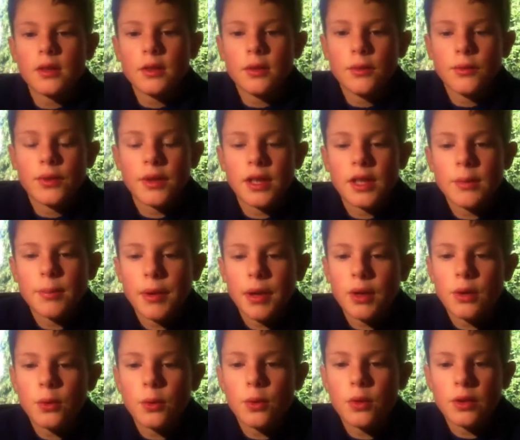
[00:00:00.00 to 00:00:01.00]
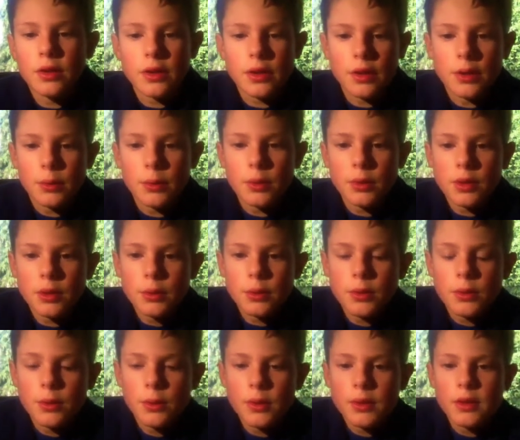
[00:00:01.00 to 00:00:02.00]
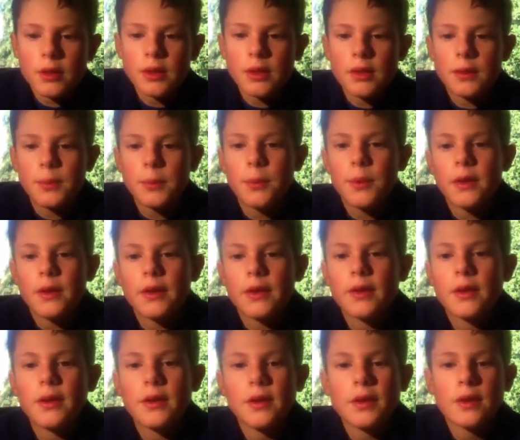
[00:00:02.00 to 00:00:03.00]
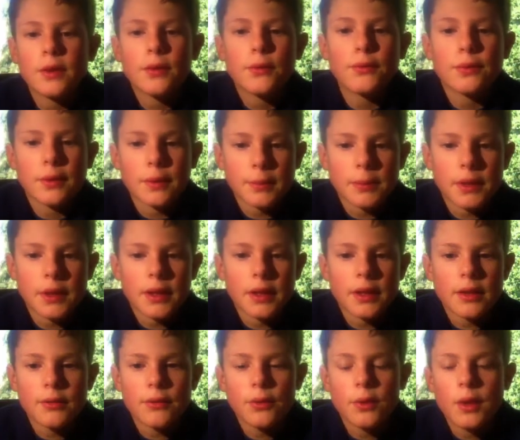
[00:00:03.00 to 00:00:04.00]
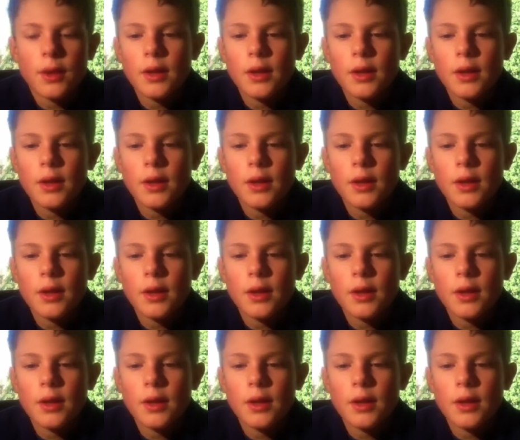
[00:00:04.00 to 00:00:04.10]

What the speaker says: think about quality, what sort of quality you want from your lathe.